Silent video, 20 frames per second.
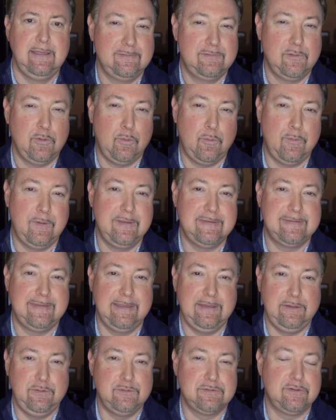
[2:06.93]
toys that
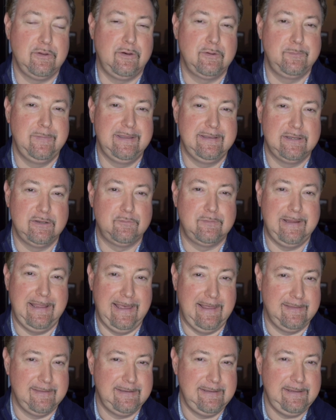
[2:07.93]
use augmented
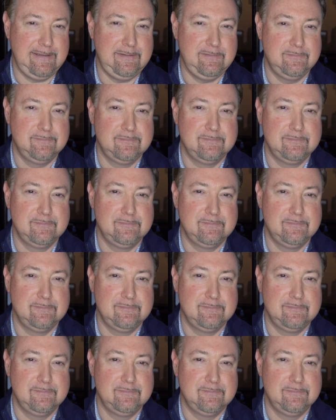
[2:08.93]
reality.